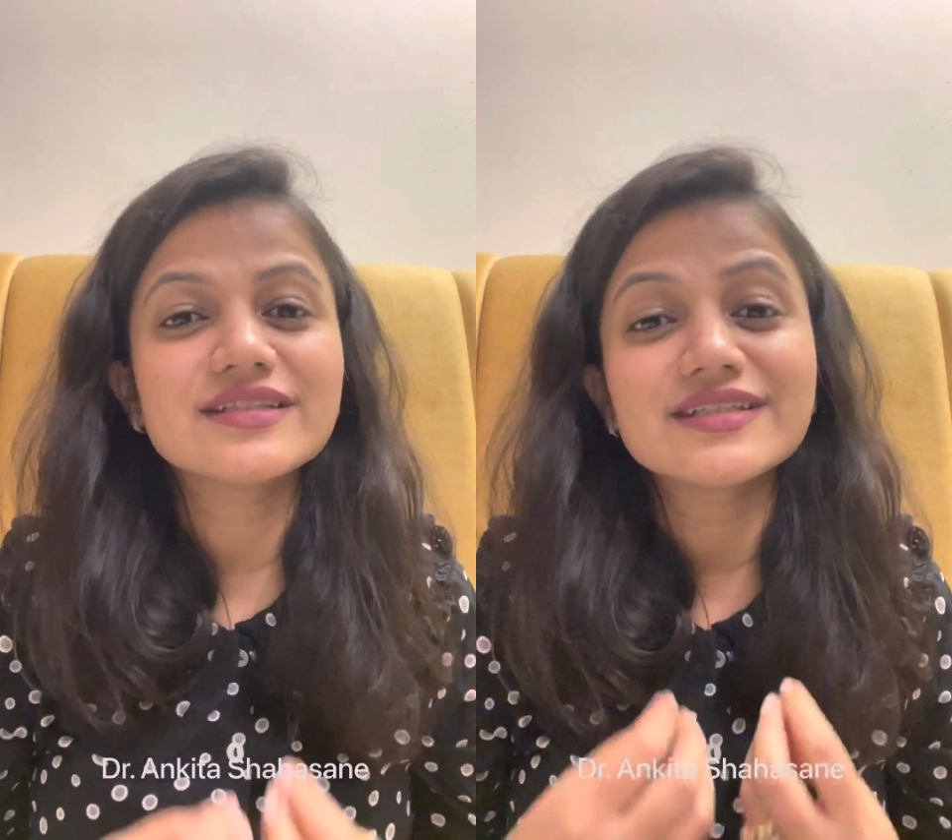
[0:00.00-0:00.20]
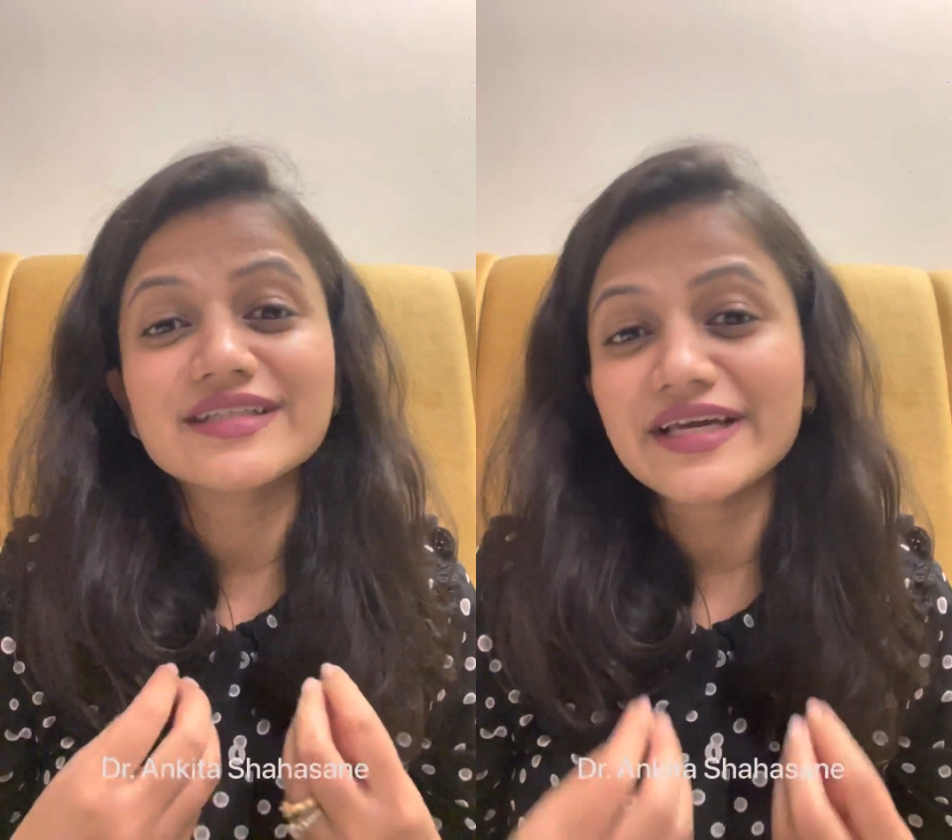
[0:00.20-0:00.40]

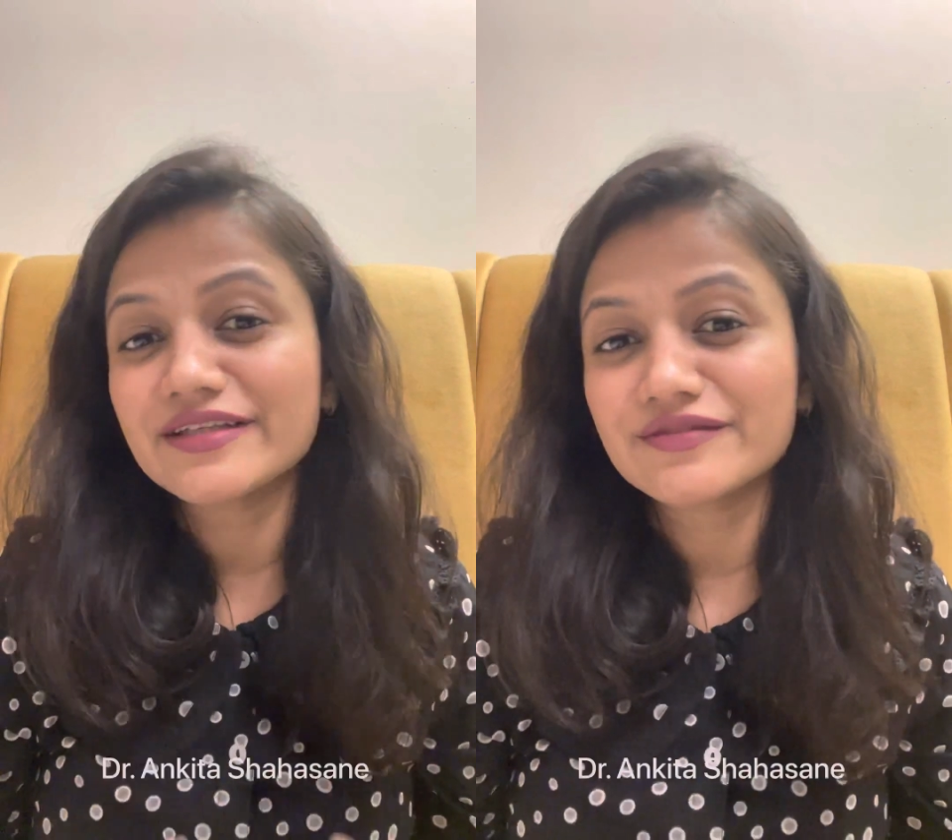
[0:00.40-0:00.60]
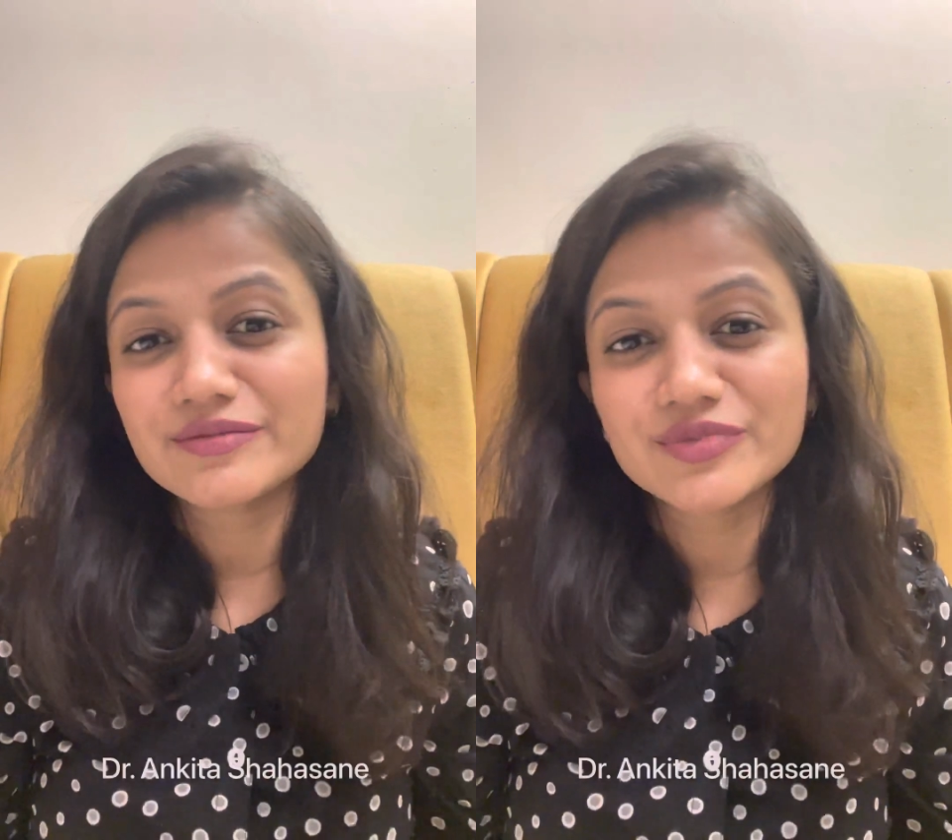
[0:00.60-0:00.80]

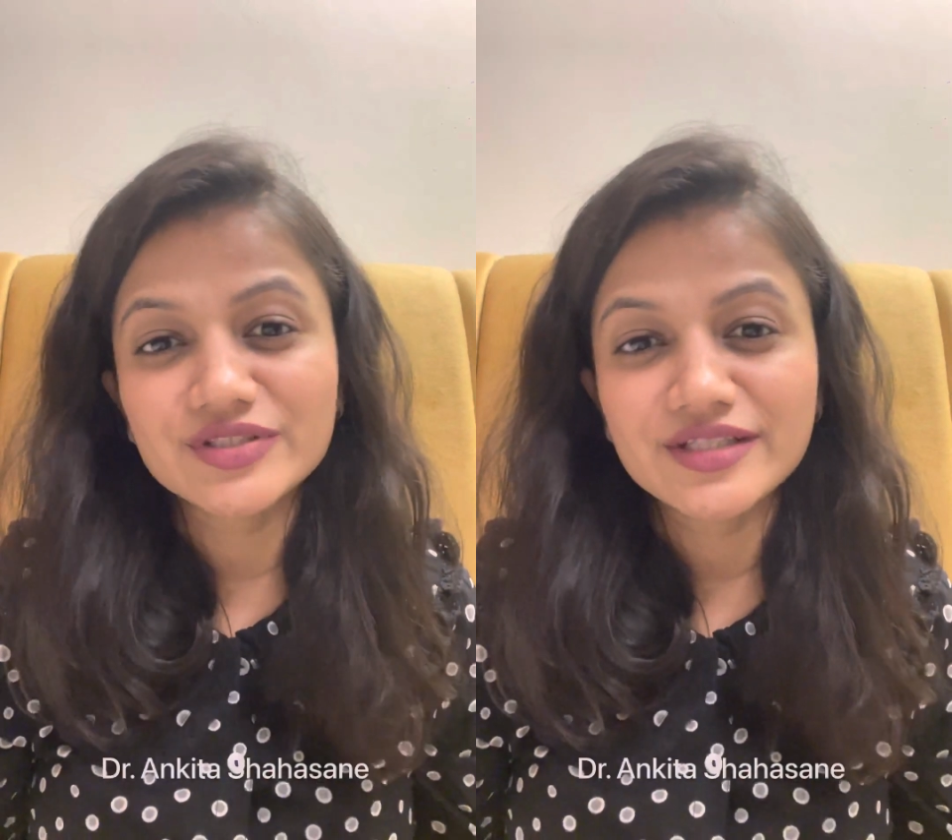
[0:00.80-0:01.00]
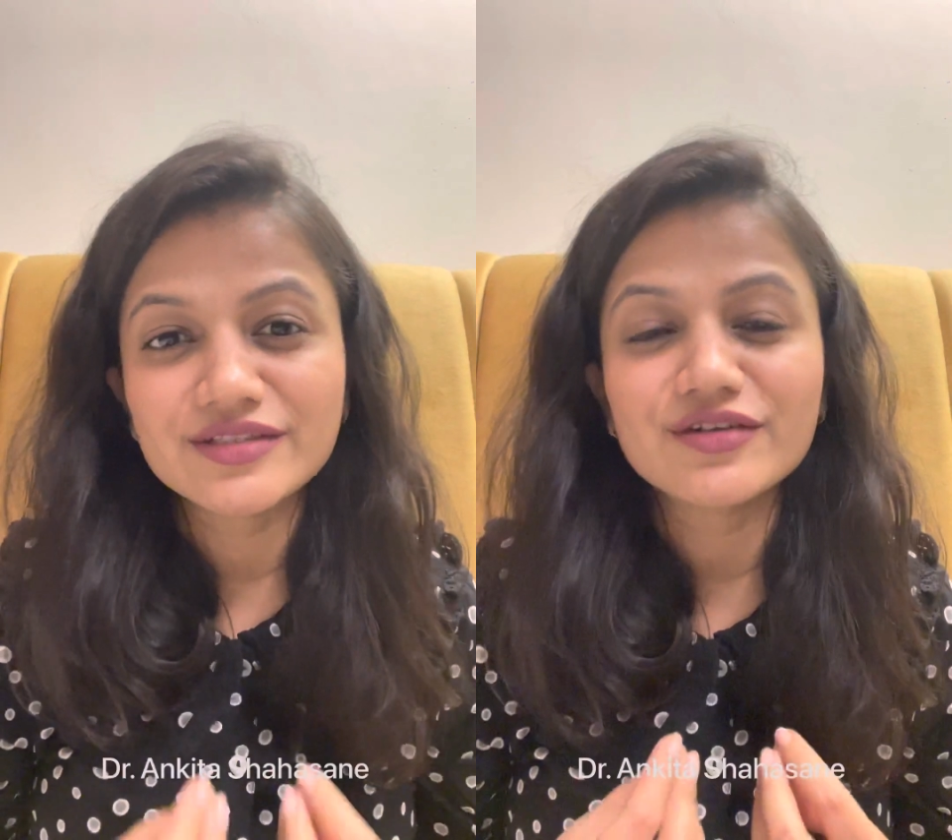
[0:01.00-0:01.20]

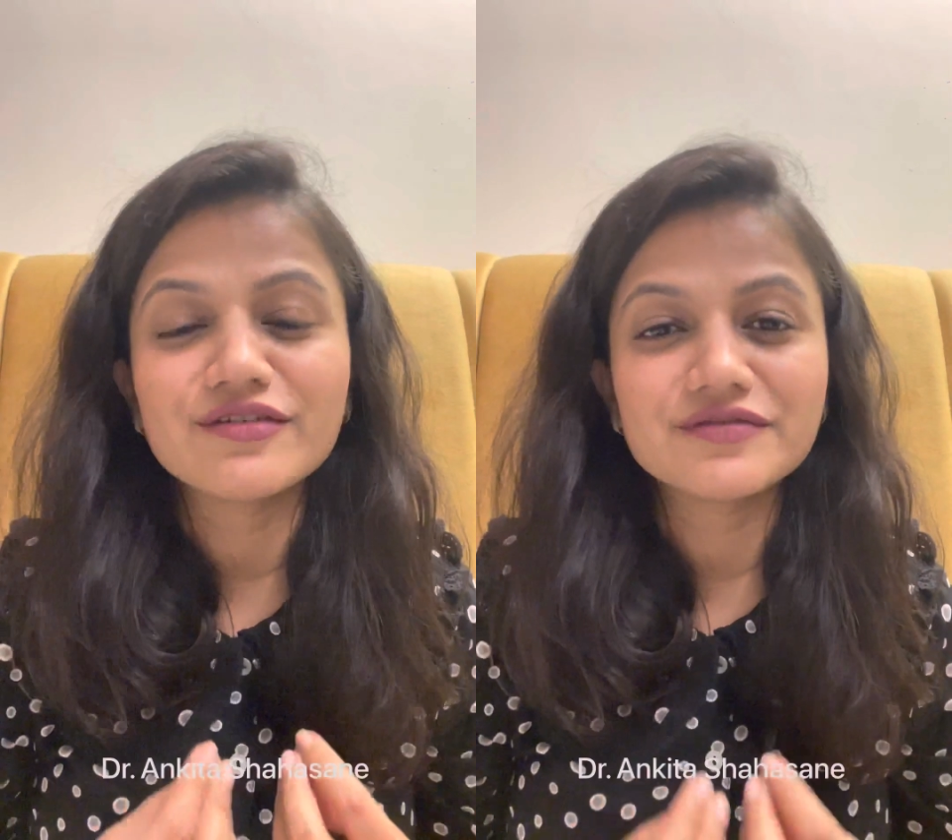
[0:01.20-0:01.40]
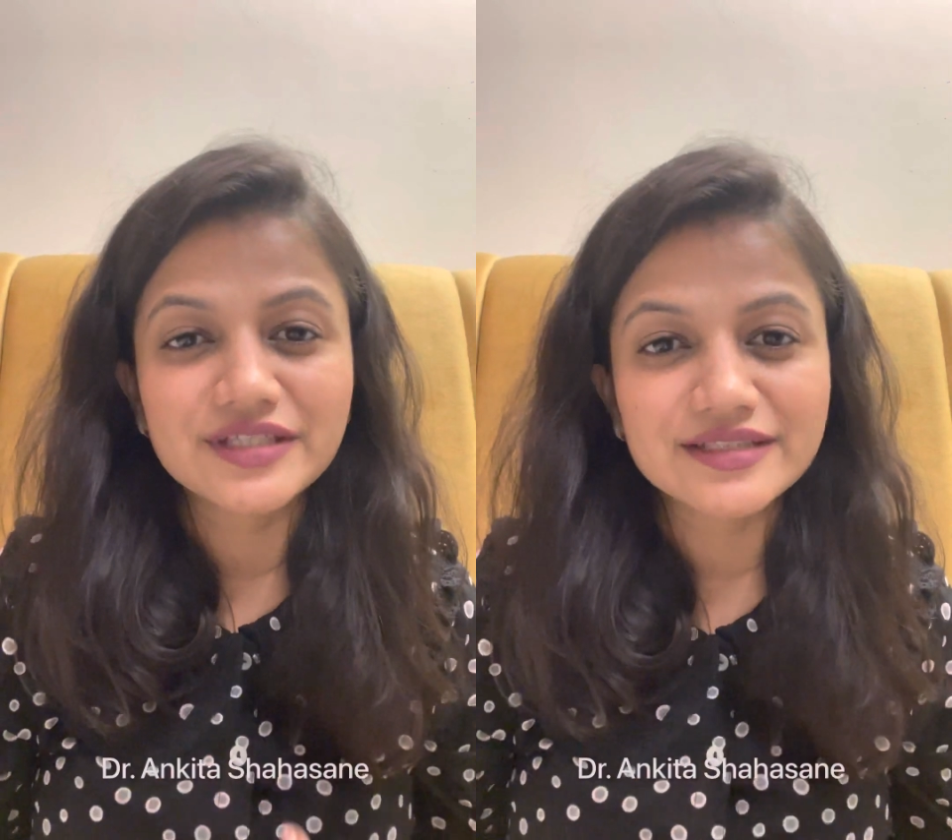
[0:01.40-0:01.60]
95%
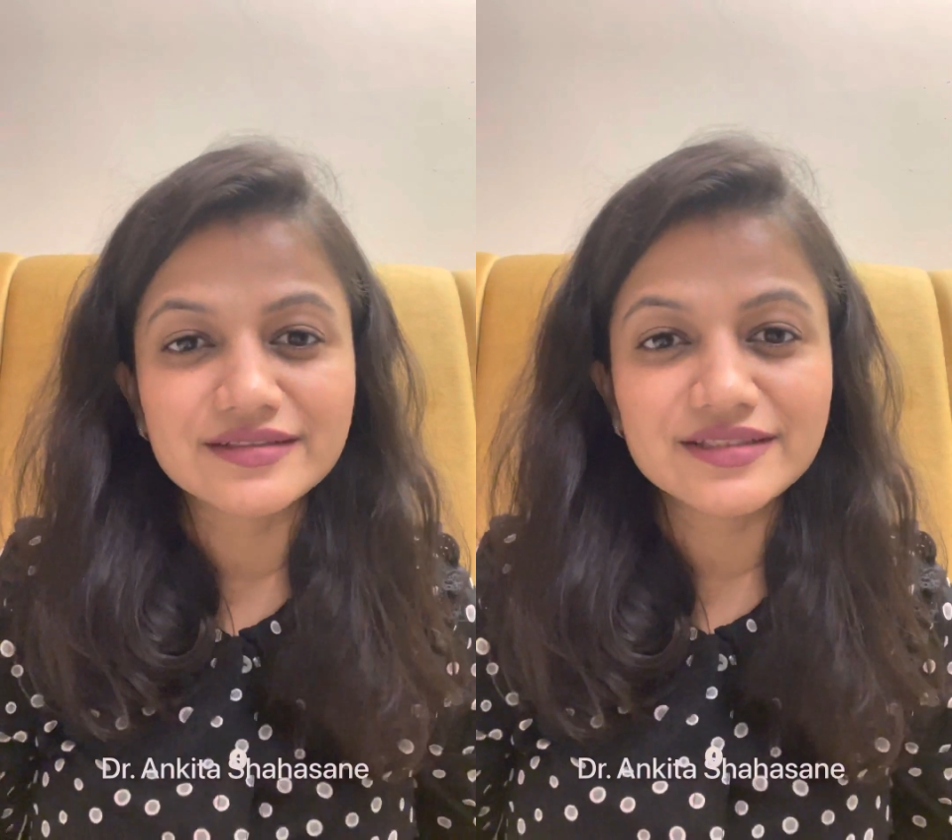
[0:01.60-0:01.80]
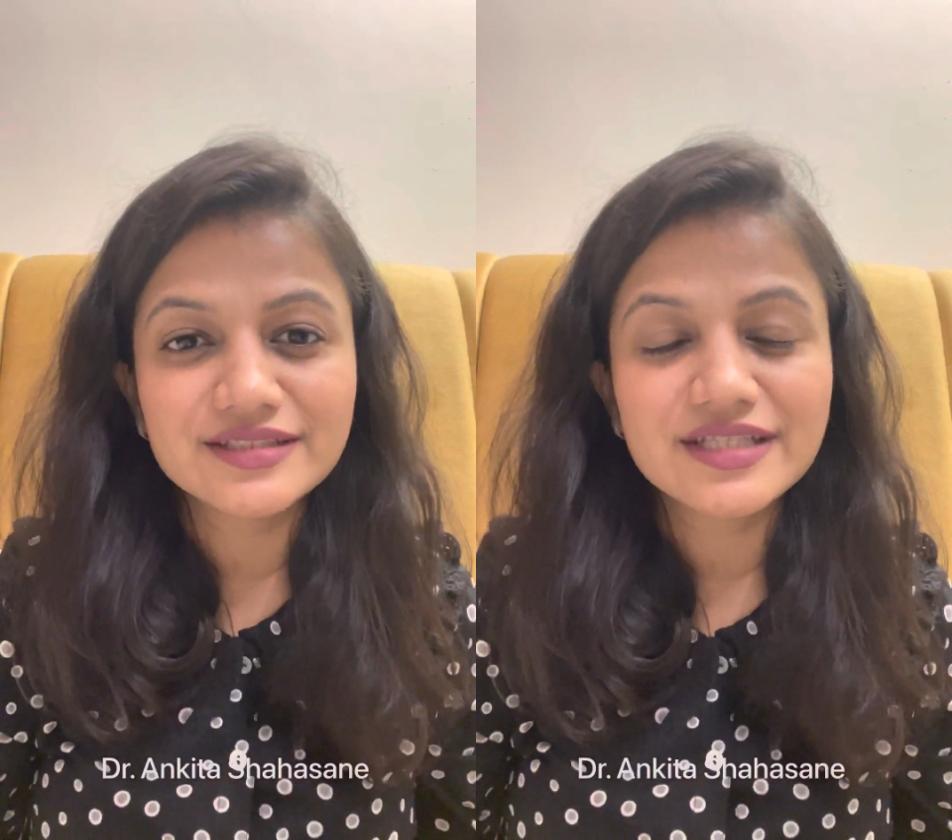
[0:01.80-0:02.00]
of
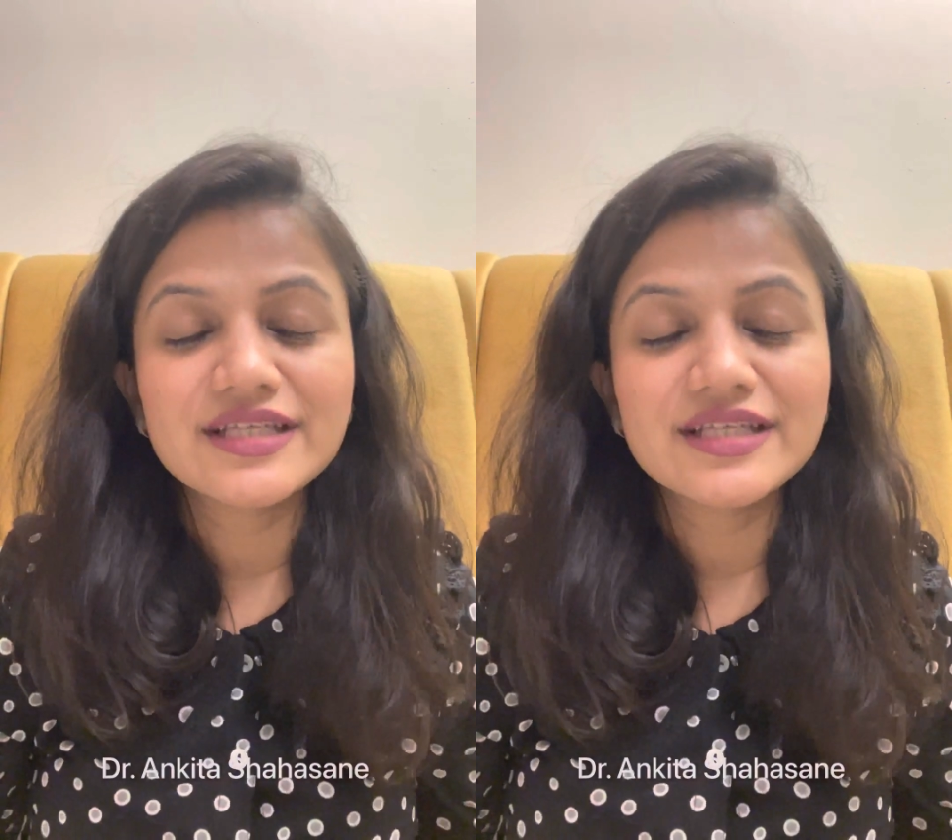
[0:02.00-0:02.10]
cases,